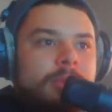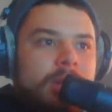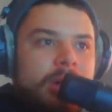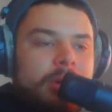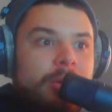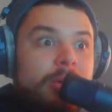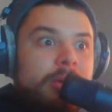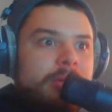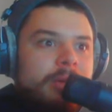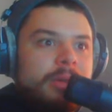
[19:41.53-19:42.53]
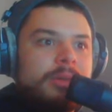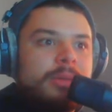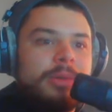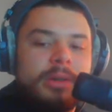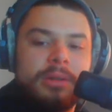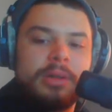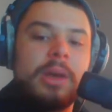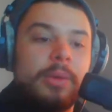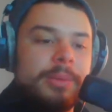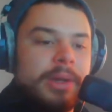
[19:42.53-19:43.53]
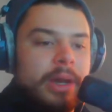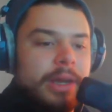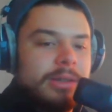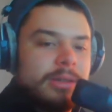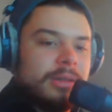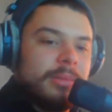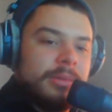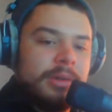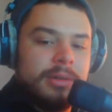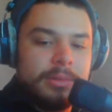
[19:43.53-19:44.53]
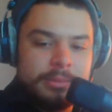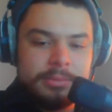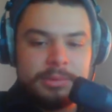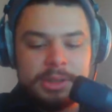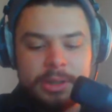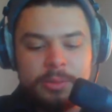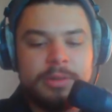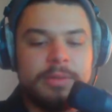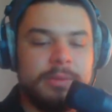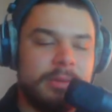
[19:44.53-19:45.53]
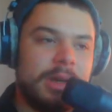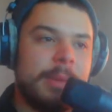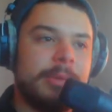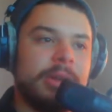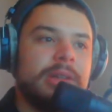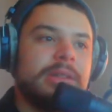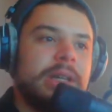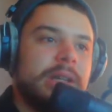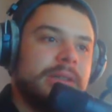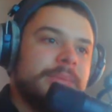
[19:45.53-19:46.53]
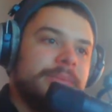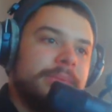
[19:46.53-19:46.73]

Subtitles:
I don't know what you're referring to, but that would be nice. You know, just get rid of capital gains tax